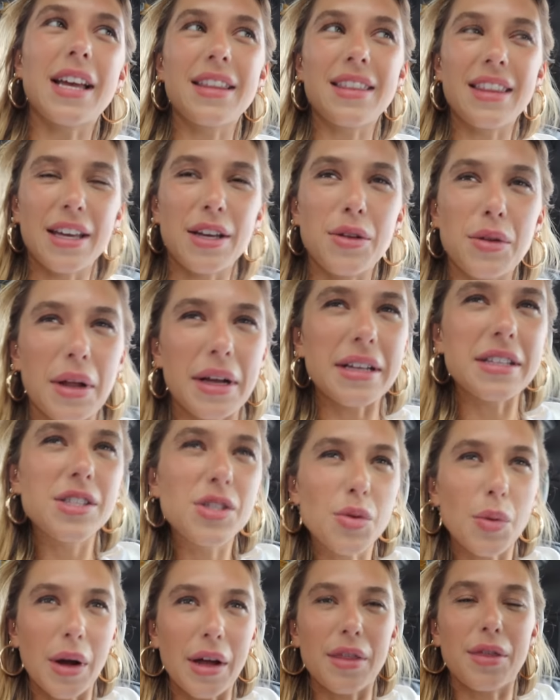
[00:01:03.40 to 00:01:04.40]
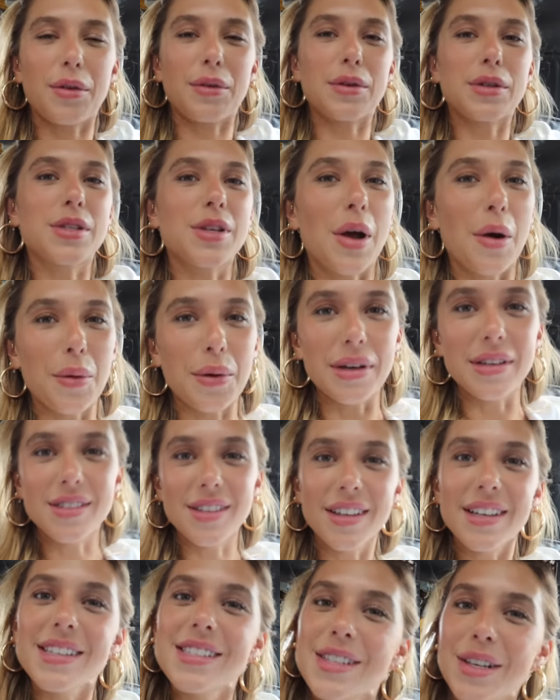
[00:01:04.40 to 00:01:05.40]
set that you like sweat through so
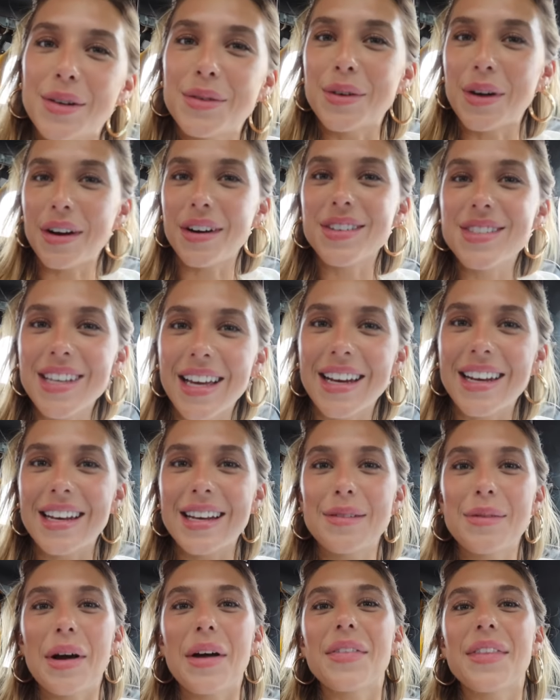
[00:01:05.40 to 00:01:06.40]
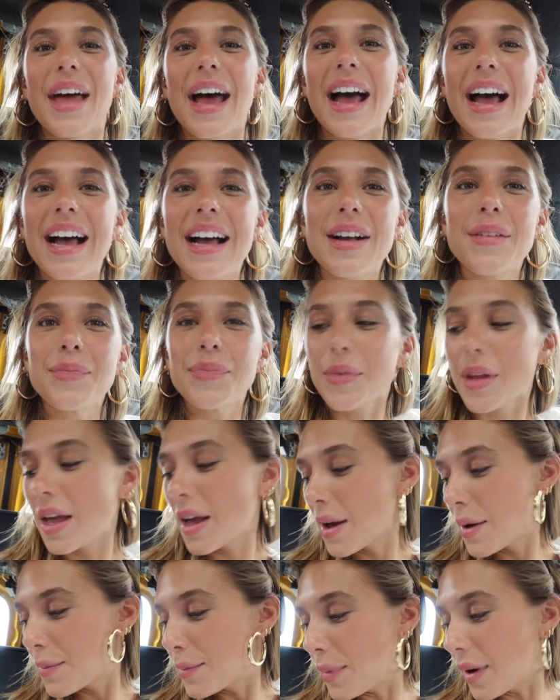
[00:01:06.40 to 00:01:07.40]
easily, so I'm not excited about that.
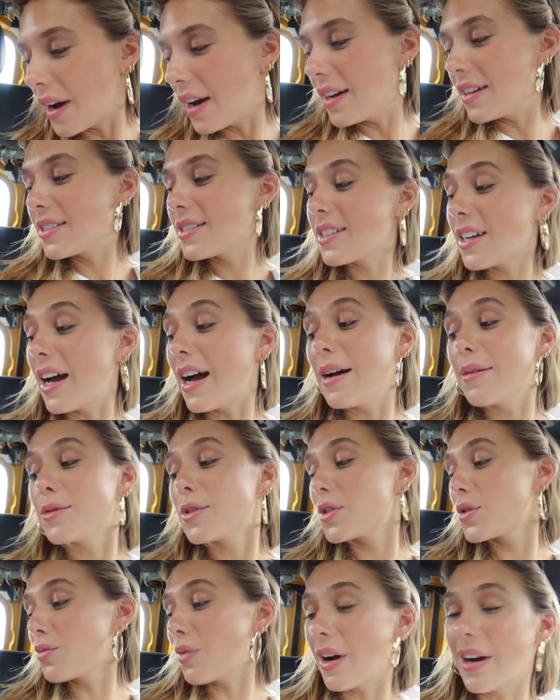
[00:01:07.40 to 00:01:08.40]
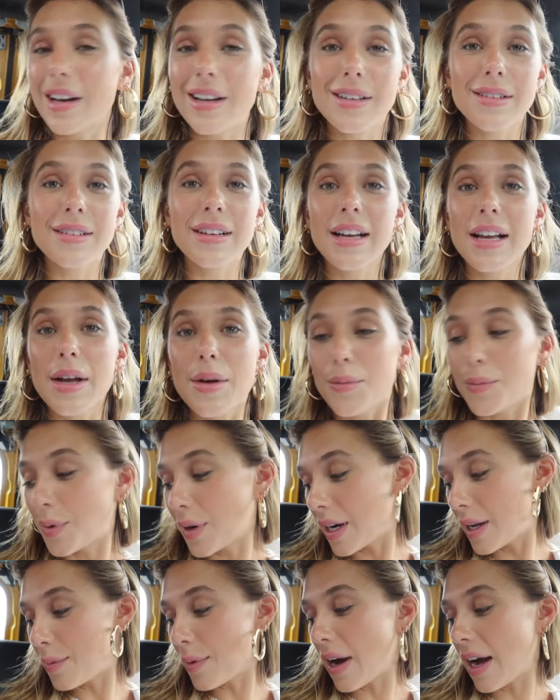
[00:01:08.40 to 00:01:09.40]
But I'm just running
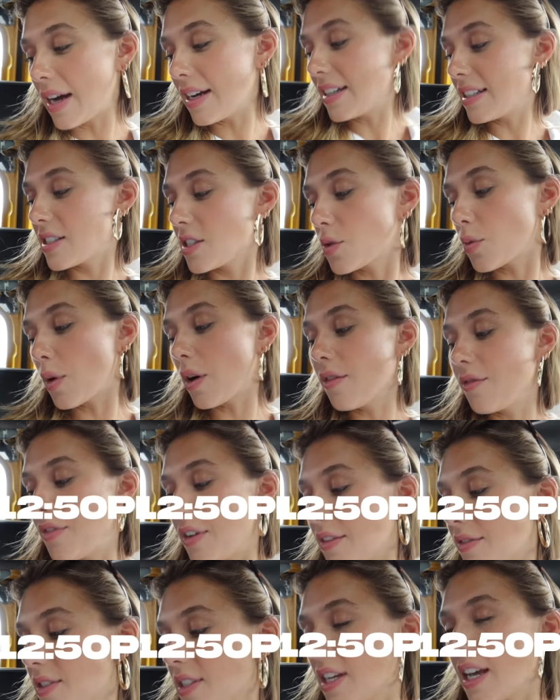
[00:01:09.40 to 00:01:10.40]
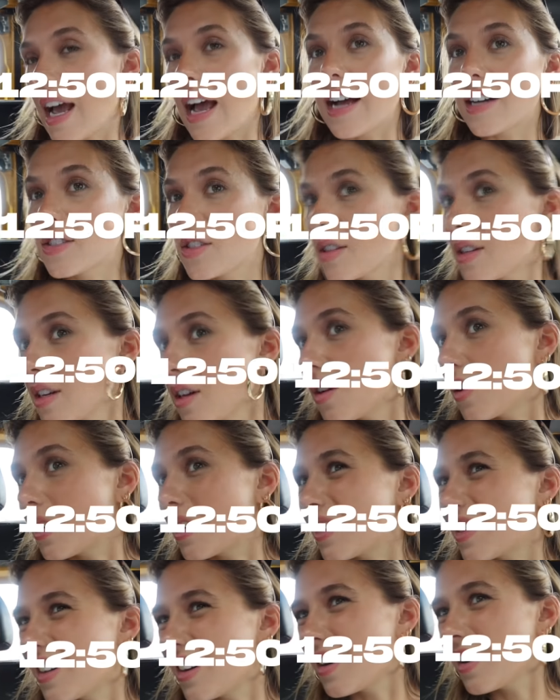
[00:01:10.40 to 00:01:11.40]
pretty behind. It's 12:50. I actually think I'll
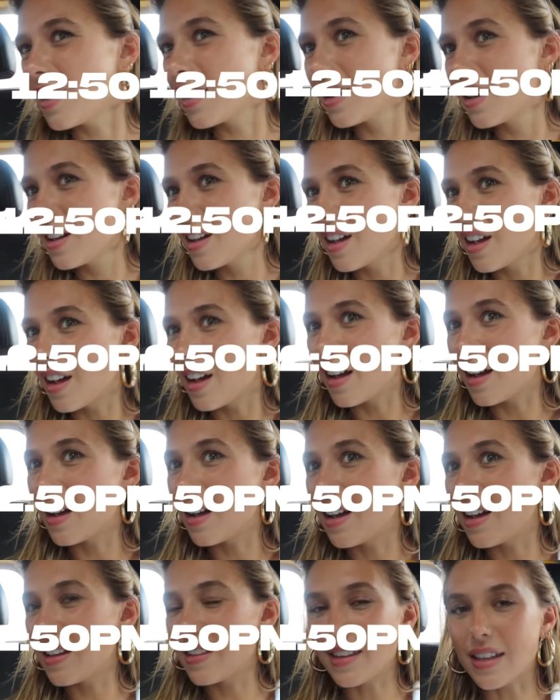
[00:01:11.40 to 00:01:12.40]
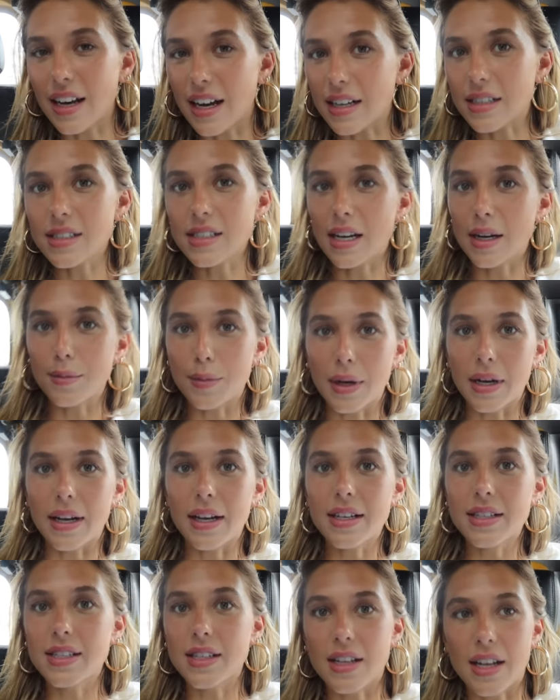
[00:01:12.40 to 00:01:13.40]
get there in the next 10
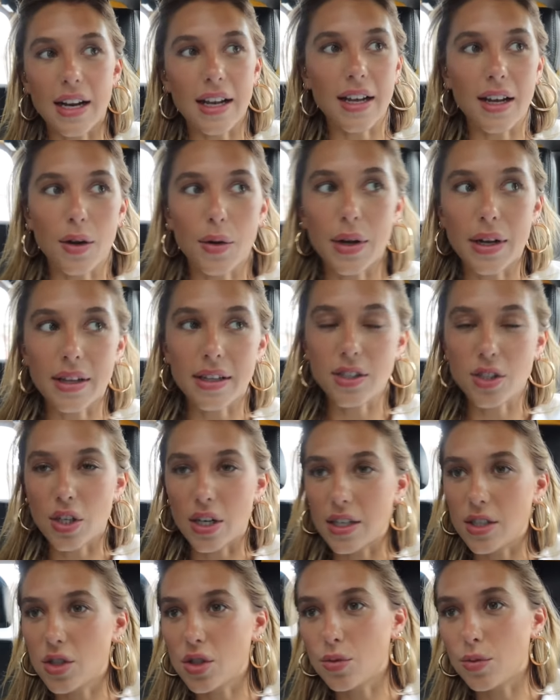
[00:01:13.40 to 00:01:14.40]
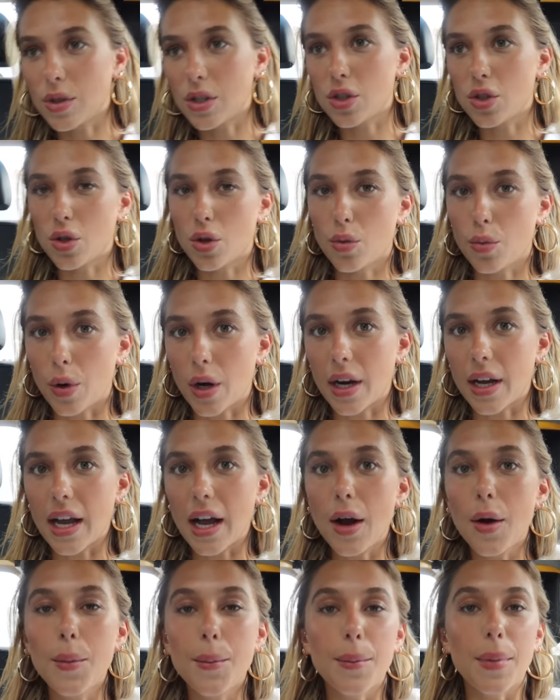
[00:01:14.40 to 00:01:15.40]
minutes and I can quickly change and redo the
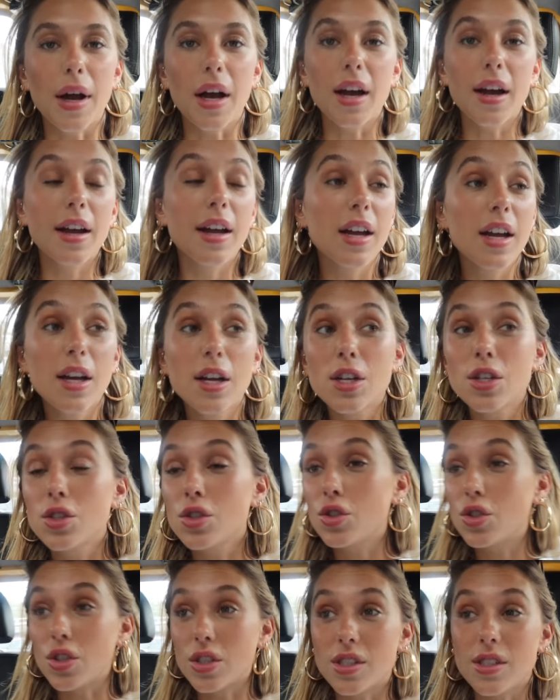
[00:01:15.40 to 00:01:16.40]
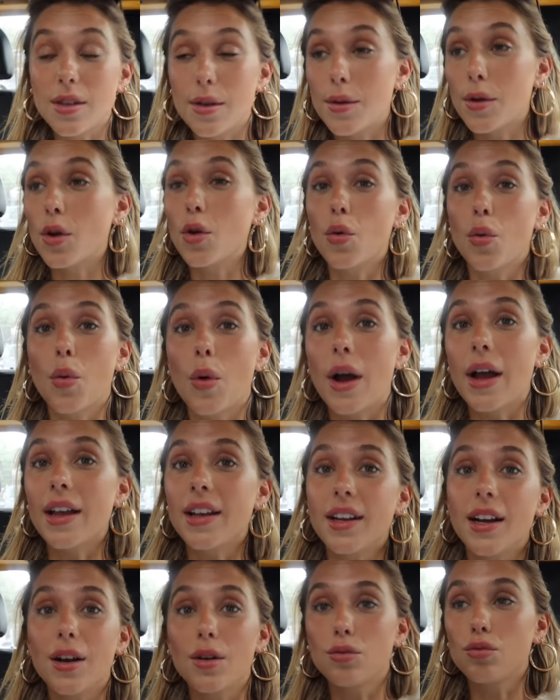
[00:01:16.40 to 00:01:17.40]
workout. But just
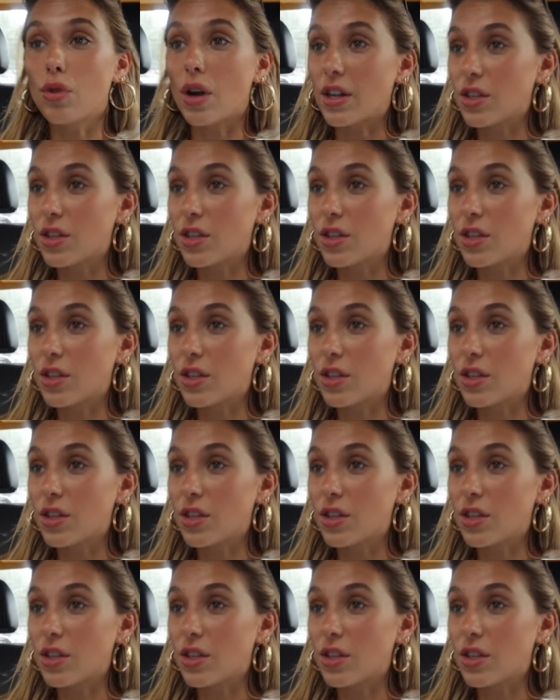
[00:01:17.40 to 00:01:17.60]
quite a